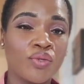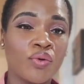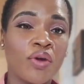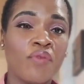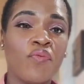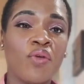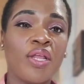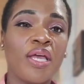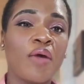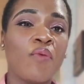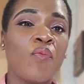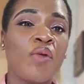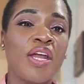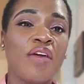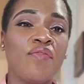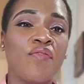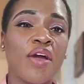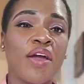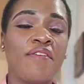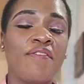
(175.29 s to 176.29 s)
or really
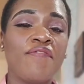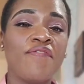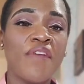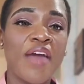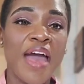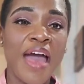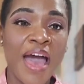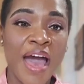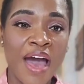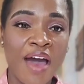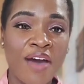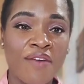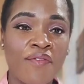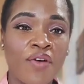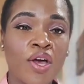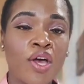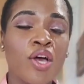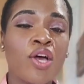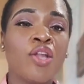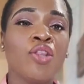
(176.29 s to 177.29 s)
whenever I have